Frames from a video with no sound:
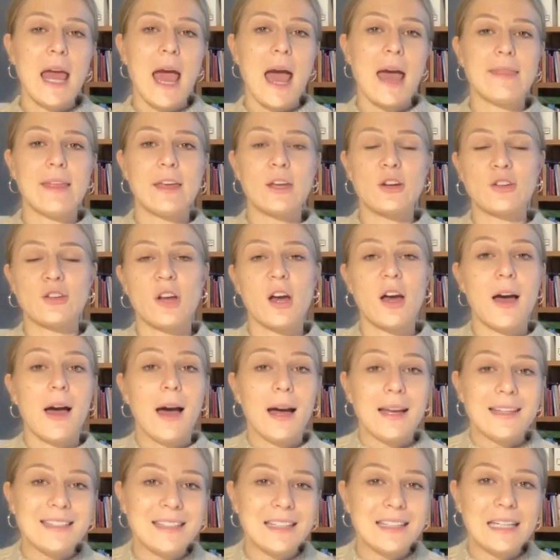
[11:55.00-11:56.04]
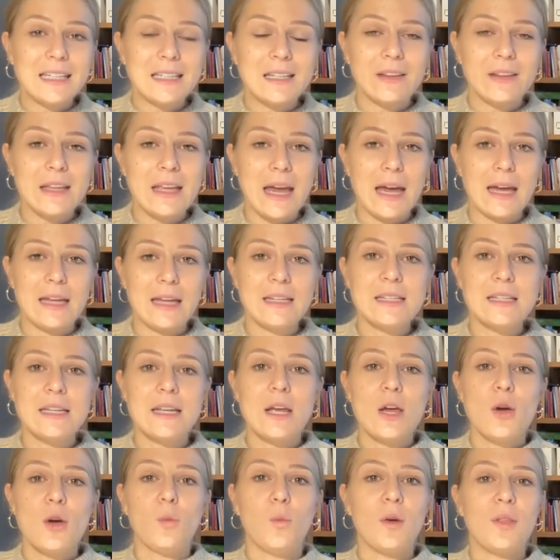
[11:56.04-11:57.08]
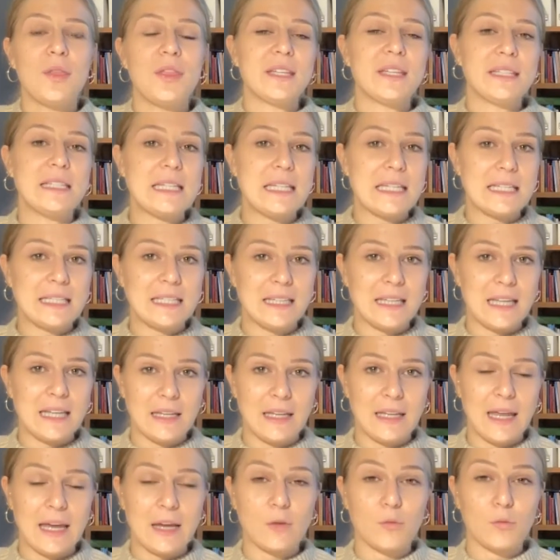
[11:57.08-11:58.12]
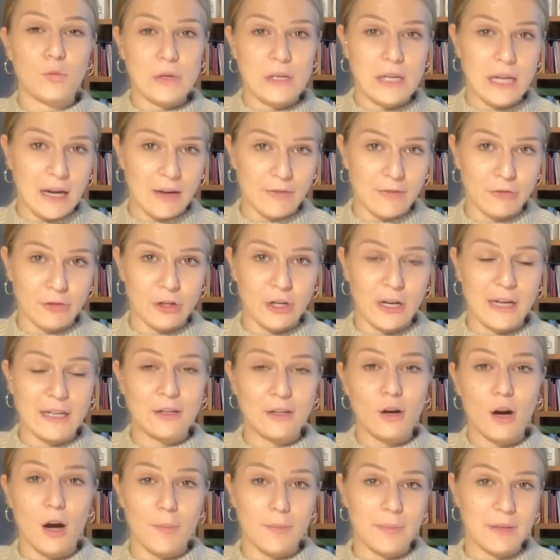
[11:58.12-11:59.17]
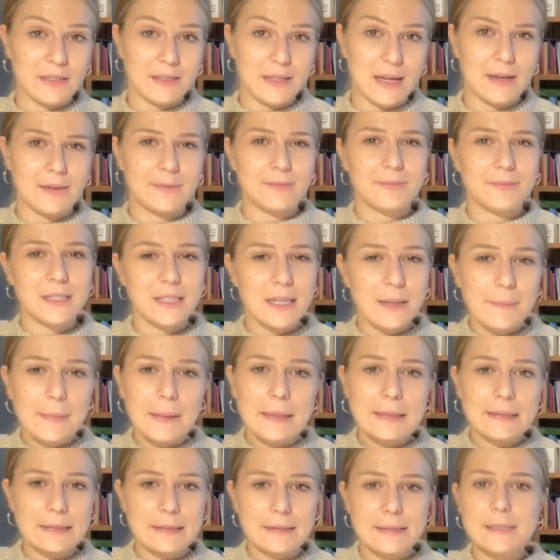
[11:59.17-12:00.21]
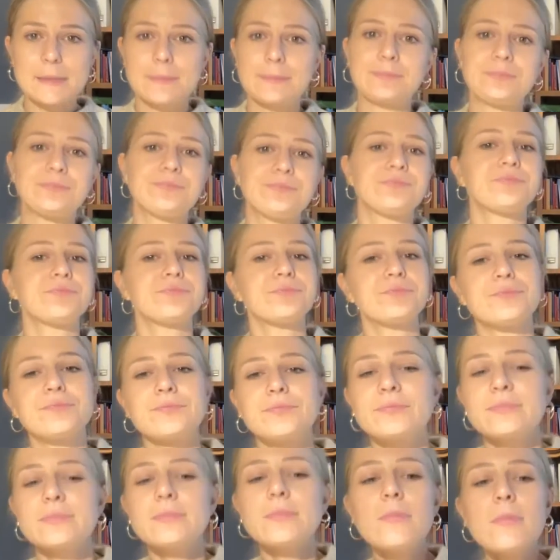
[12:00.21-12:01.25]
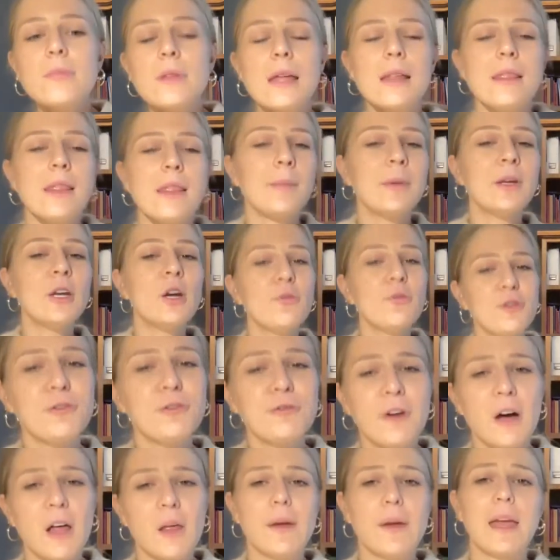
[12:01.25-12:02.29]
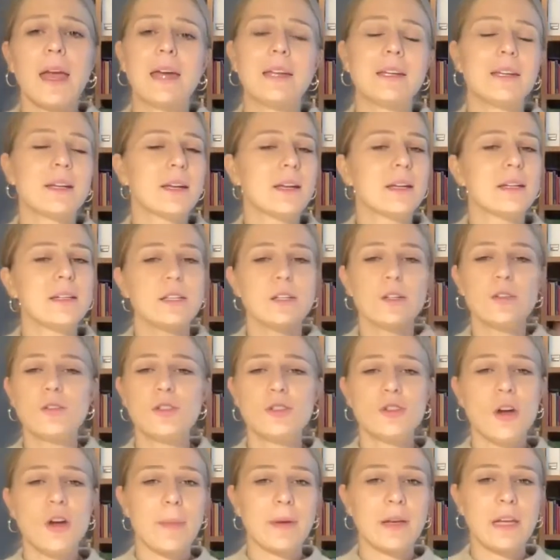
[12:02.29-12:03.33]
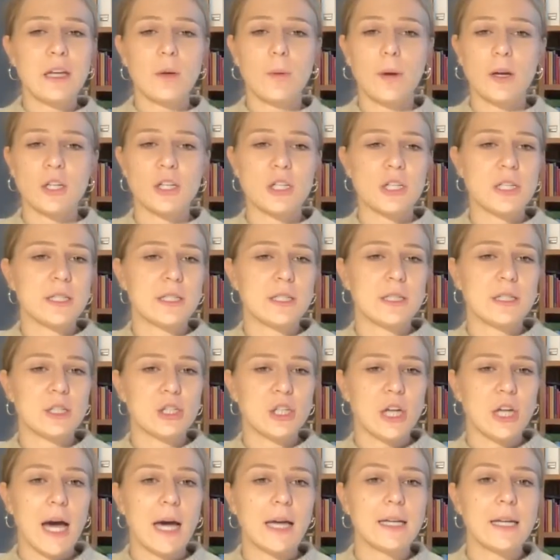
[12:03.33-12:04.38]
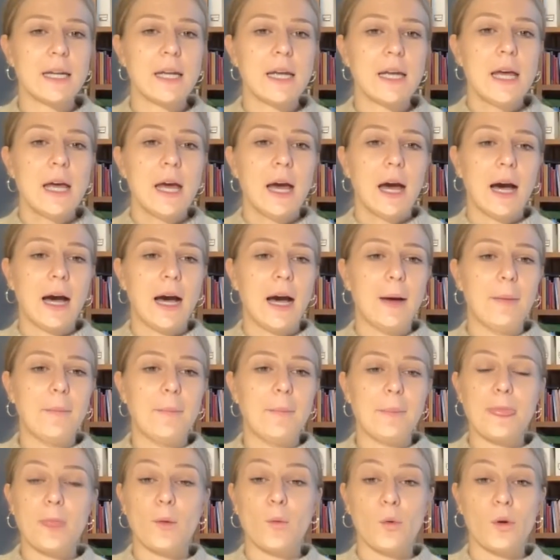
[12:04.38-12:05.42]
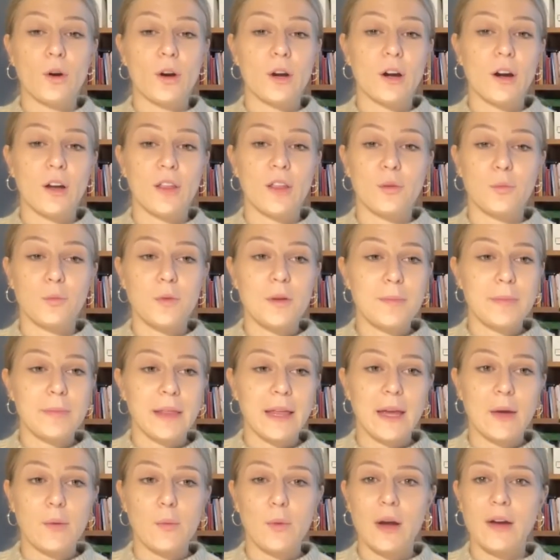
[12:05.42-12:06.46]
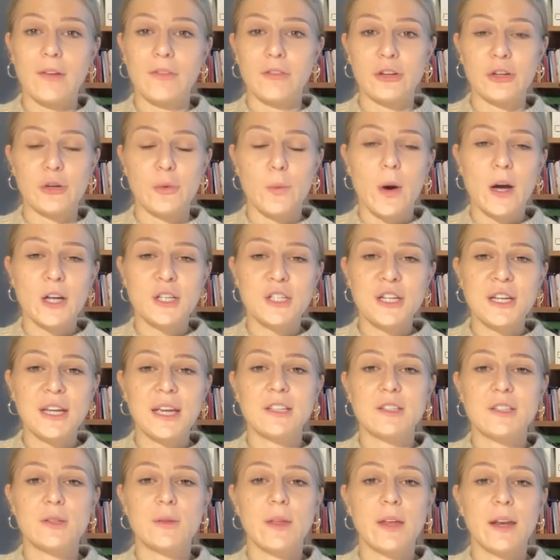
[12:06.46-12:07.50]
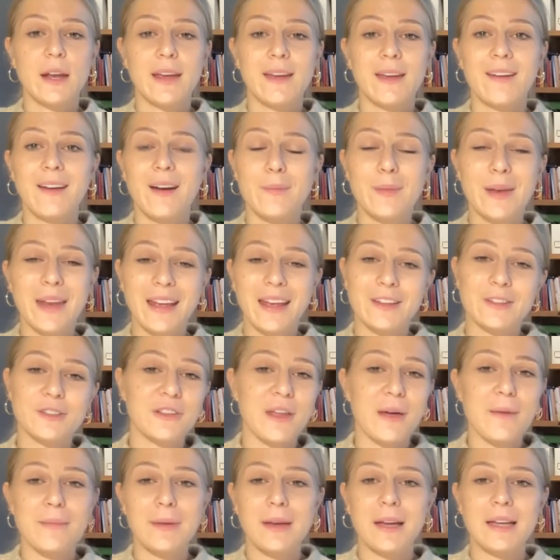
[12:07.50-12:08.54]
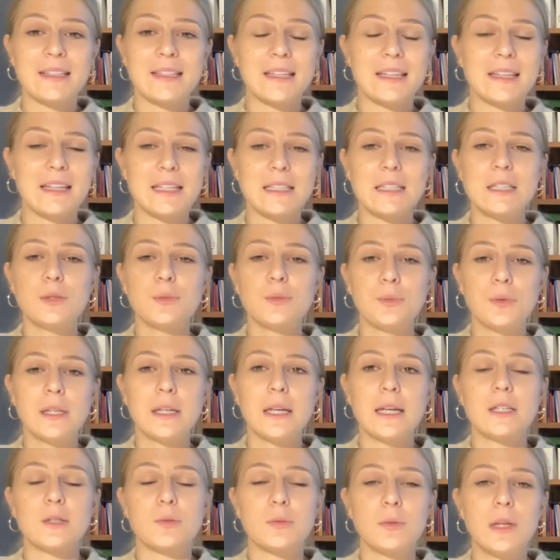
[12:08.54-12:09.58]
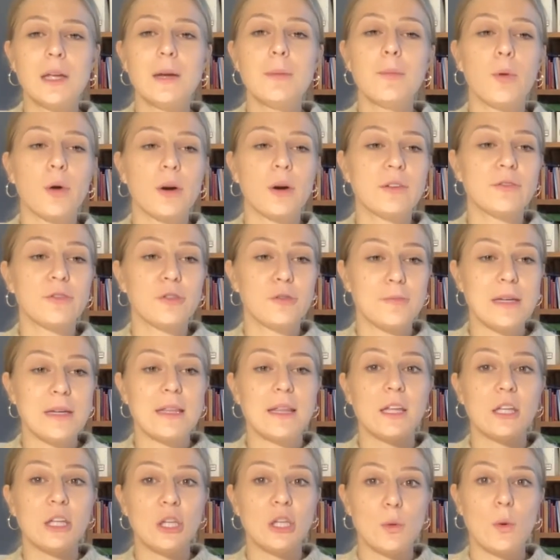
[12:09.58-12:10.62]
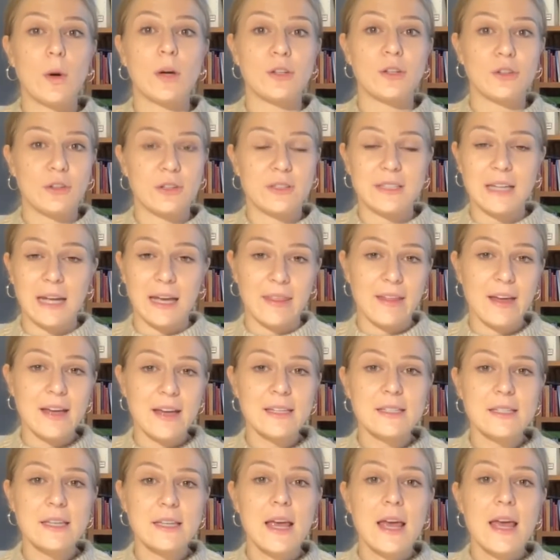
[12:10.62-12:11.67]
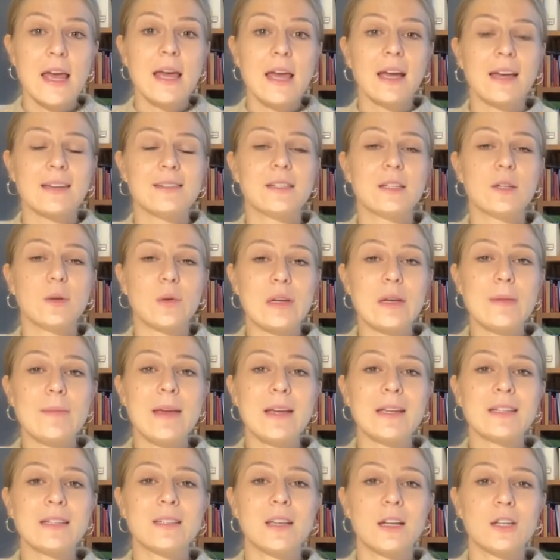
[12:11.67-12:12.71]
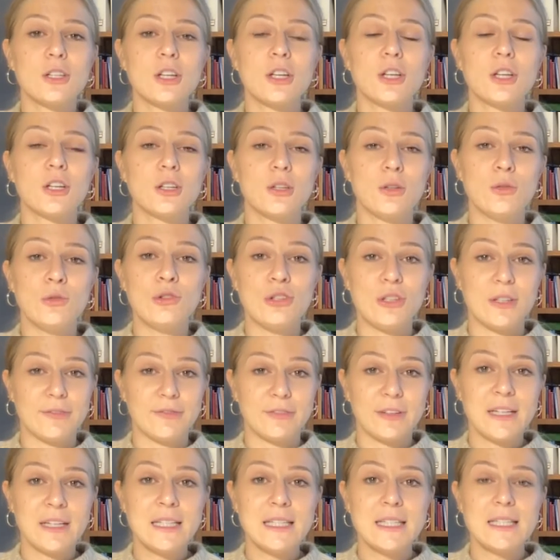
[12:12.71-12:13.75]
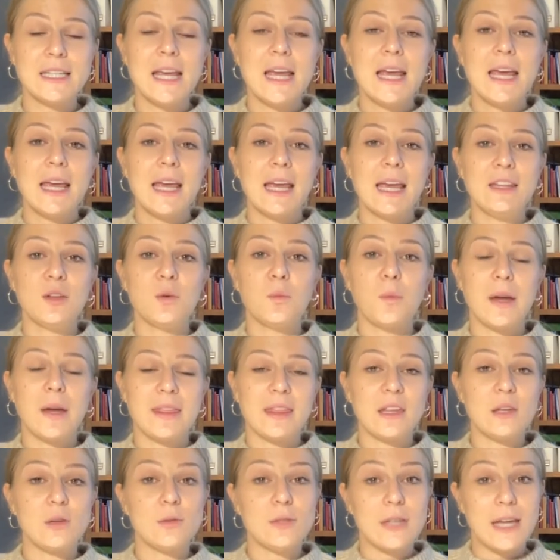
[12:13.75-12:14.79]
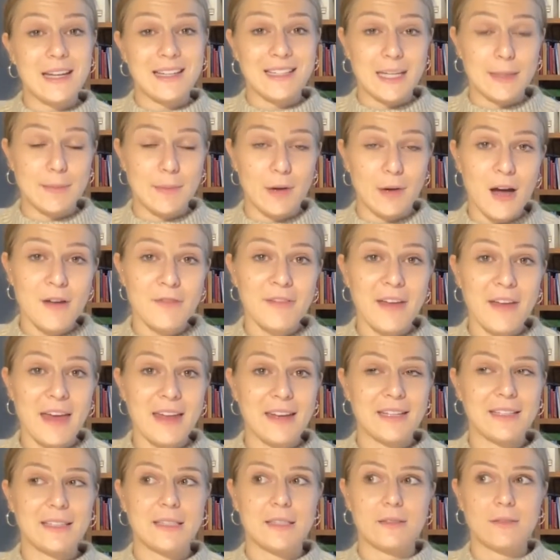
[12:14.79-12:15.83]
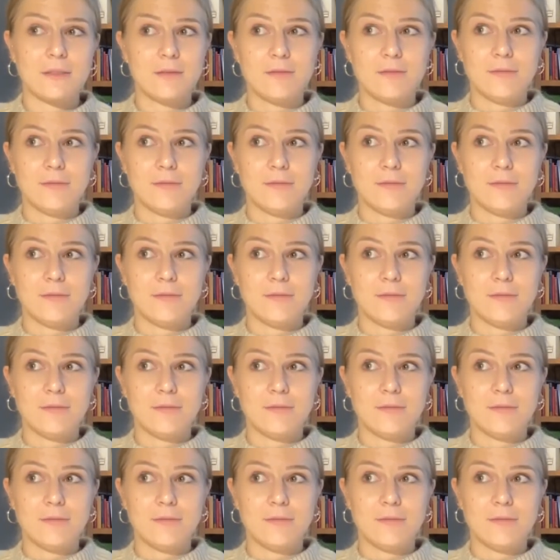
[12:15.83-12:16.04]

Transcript: and that you're not hustling till the end with this need to then like recover and compensate? Does that make sense? Let me know following, and continue to drop any questions in the chat or on the replay, wherever you're watching it, so that I can come and answer them, because it's really important for me that you understand this, because it's going to make such a huge difference in the way that you take time off. And it's